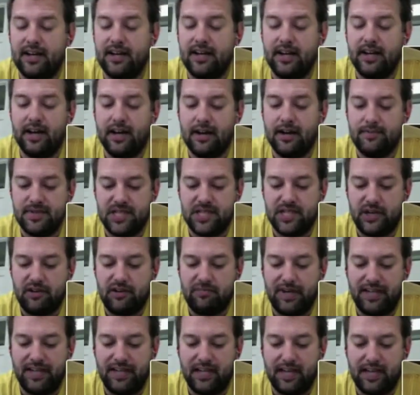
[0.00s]
So
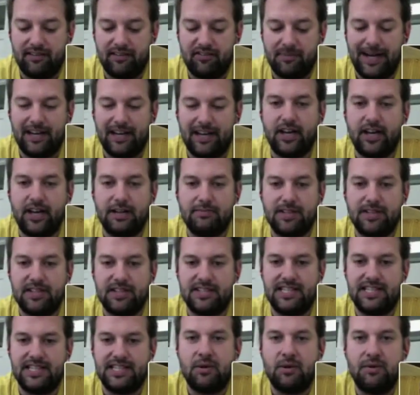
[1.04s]
we've been going for about 9
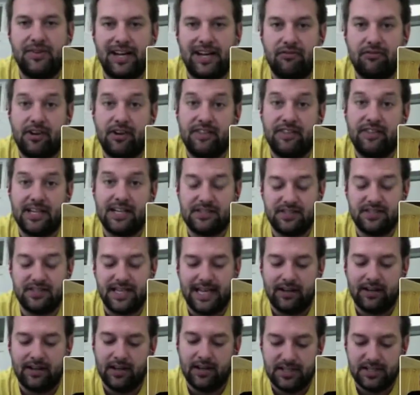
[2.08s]
months now. We've had 3,000
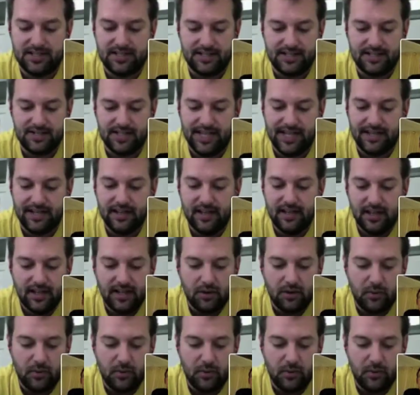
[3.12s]
downloads since then.